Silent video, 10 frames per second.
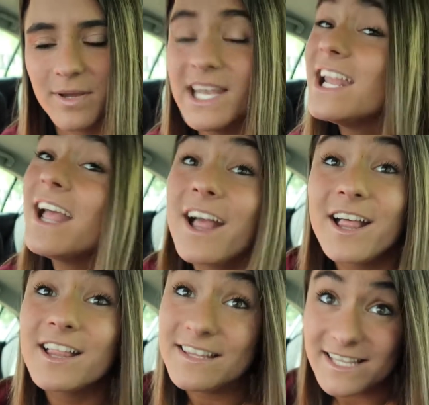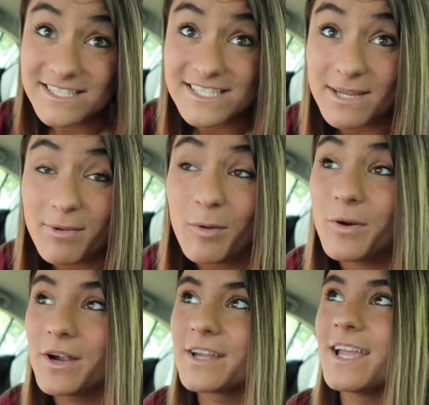but that's because I'm at
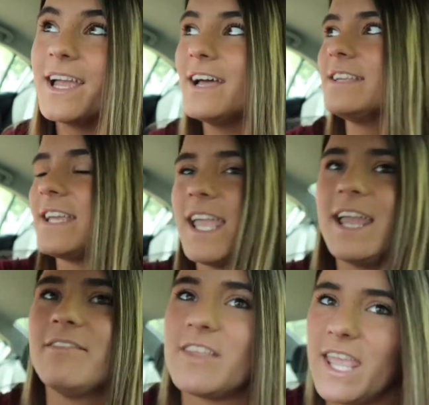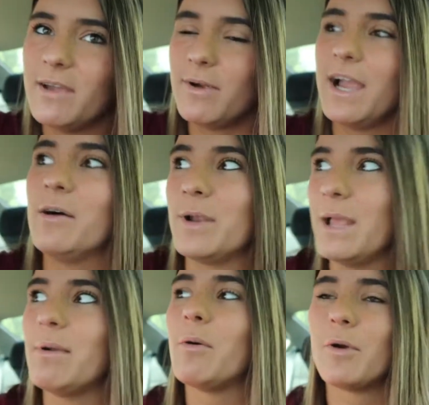work and I can't have the camera out when
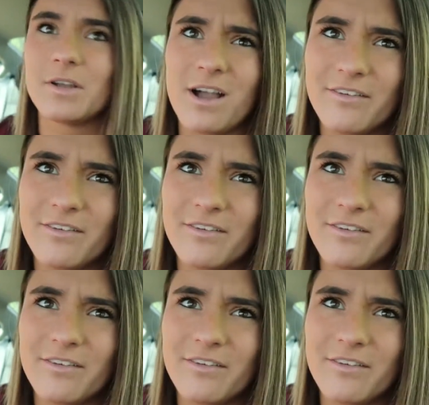I'm at work,